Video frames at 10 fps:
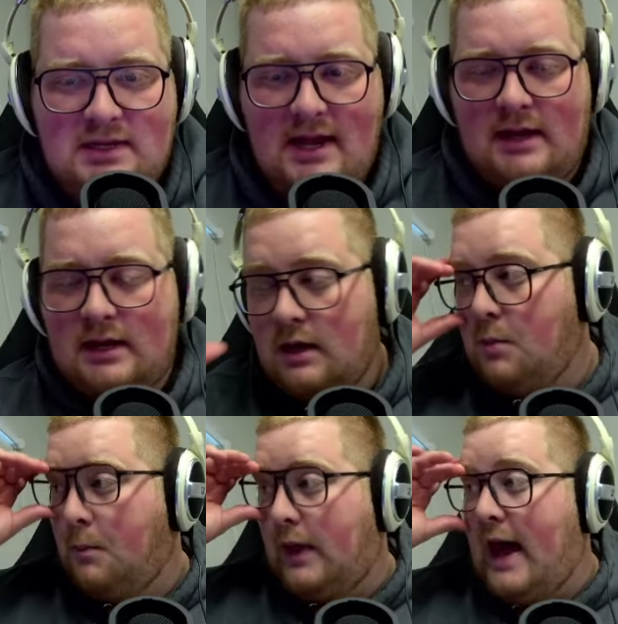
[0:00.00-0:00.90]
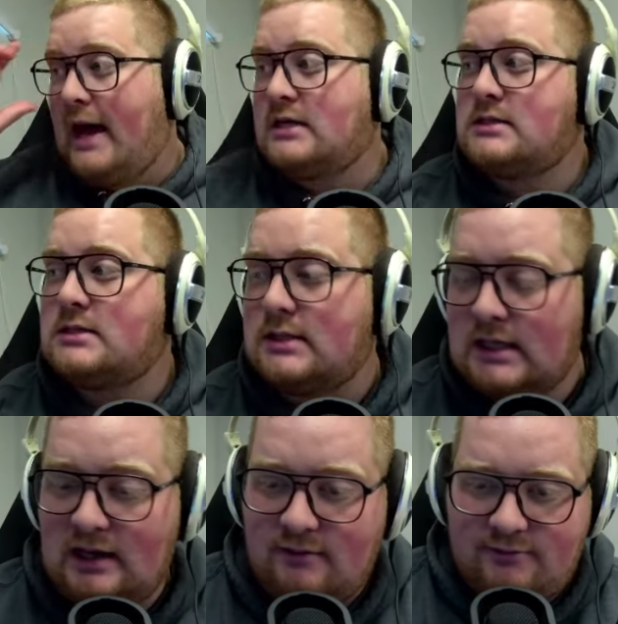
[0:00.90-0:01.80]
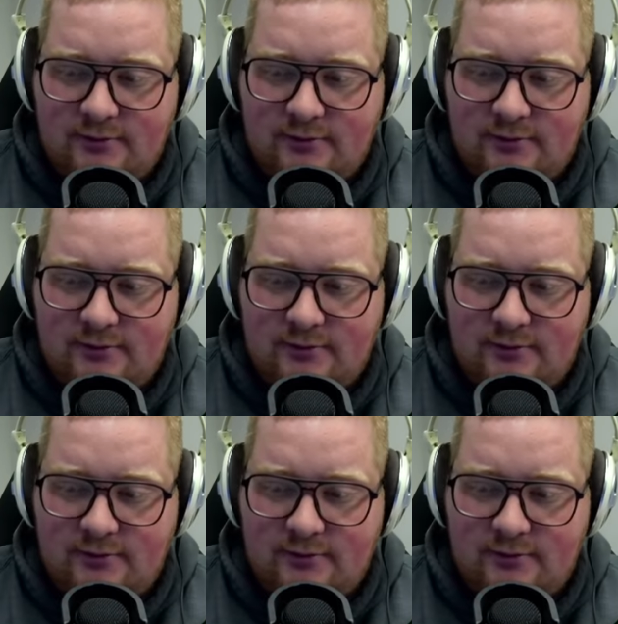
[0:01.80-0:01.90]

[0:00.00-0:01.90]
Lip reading: Deck Black Sleeve.